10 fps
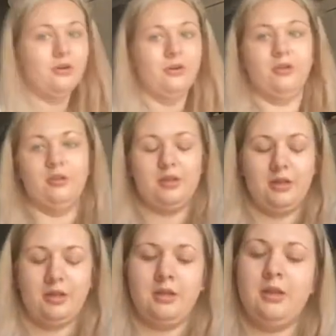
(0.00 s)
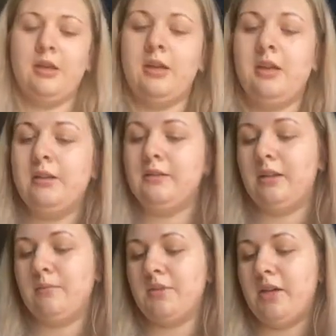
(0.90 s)
on
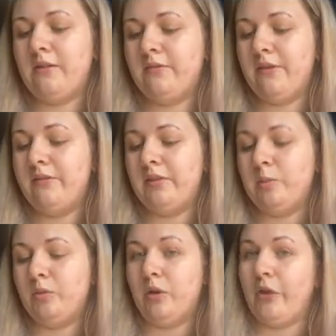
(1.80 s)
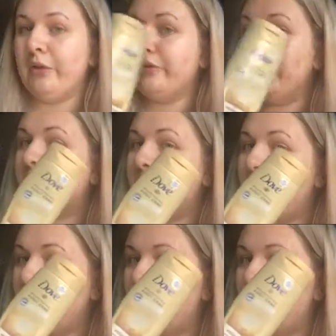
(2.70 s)
some Dove Visible Glow Self Tanning